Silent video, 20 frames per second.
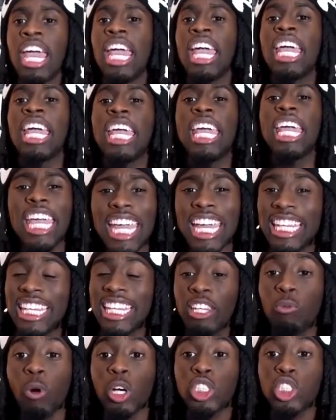He
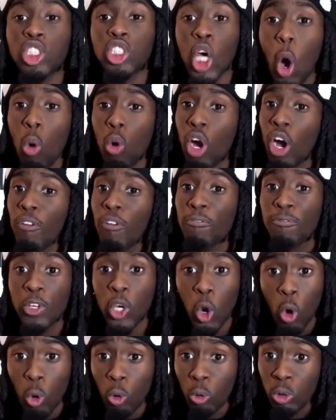was so
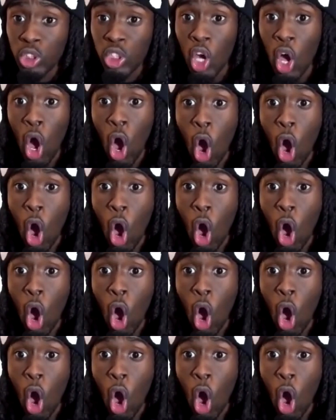confused